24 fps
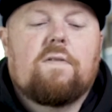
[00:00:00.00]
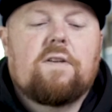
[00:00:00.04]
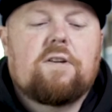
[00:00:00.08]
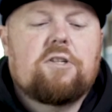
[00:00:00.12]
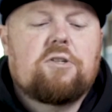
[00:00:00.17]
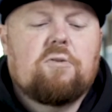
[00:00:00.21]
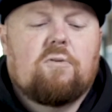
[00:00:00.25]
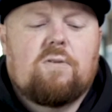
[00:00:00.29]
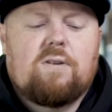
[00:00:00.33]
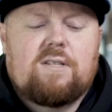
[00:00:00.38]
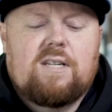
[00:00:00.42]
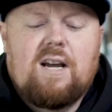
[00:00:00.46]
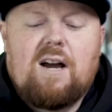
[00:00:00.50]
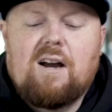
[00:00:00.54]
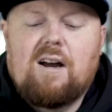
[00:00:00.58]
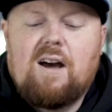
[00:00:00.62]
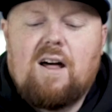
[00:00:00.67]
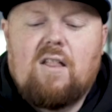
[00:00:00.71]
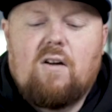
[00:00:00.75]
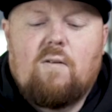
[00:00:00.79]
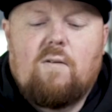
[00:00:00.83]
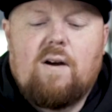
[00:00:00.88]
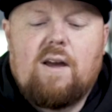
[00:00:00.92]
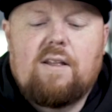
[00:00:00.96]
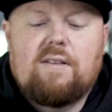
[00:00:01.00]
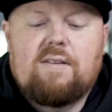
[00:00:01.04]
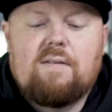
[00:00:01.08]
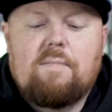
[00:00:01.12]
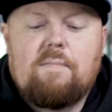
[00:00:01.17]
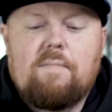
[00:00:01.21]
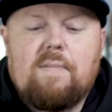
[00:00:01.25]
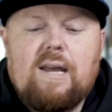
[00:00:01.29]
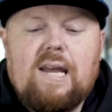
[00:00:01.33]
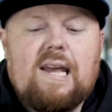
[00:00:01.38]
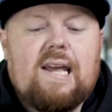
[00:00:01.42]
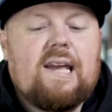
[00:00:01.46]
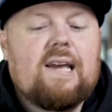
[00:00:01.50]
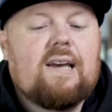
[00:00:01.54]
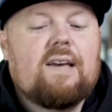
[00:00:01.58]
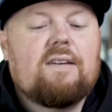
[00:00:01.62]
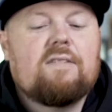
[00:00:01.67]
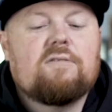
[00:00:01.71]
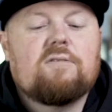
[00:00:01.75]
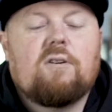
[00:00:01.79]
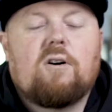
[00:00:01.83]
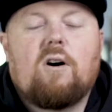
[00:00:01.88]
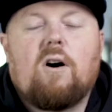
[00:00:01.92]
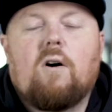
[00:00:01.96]
The Georgetown colorway to me
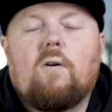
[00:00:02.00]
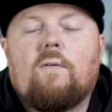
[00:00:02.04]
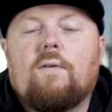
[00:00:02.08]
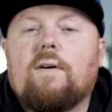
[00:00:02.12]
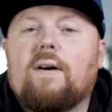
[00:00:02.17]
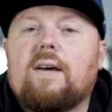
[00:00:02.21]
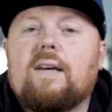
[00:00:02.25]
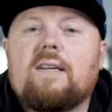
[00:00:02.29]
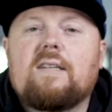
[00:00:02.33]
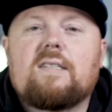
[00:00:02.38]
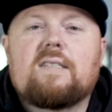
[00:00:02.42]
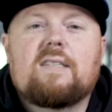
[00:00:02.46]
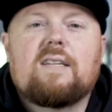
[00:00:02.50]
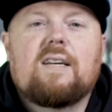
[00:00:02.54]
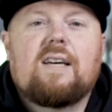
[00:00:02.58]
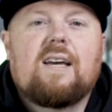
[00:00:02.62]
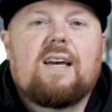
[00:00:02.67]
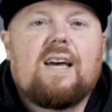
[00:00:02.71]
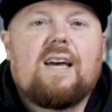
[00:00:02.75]
is always